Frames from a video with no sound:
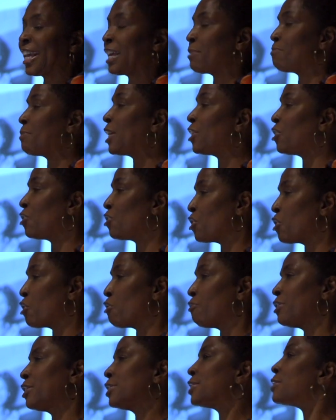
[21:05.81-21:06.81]
It can make you
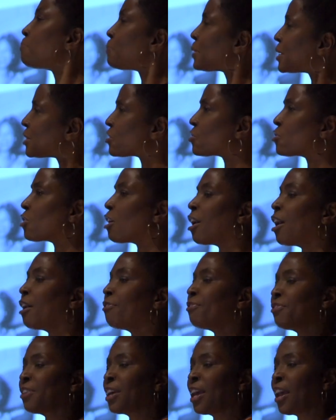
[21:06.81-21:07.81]
nervous, pissed
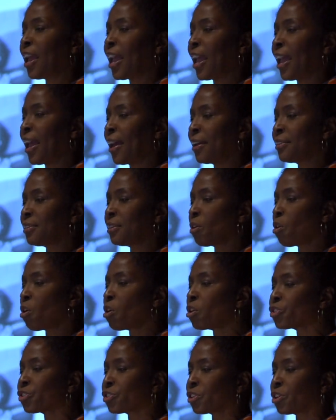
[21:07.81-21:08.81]
off, and
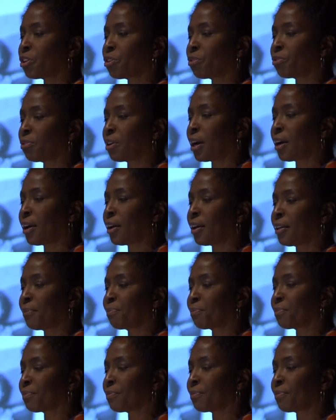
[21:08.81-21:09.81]
also
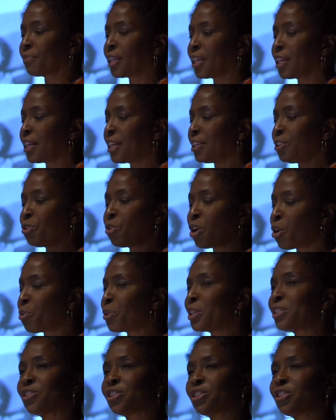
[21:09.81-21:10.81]
you
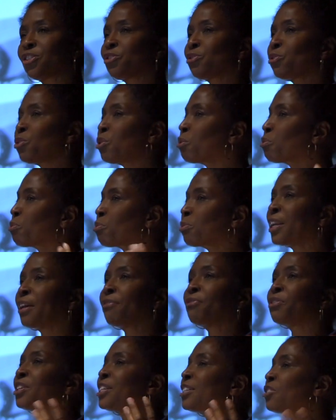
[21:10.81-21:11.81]
go into the studio with
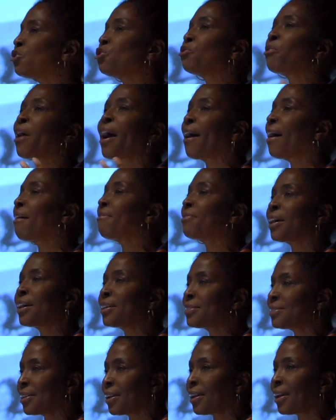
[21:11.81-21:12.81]
whatever it is you have
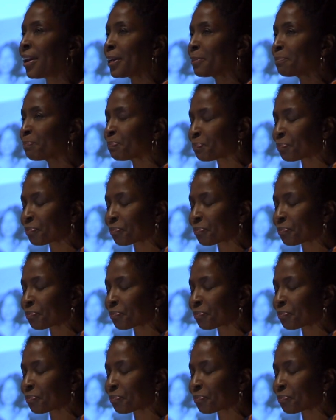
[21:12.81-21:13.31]
that day.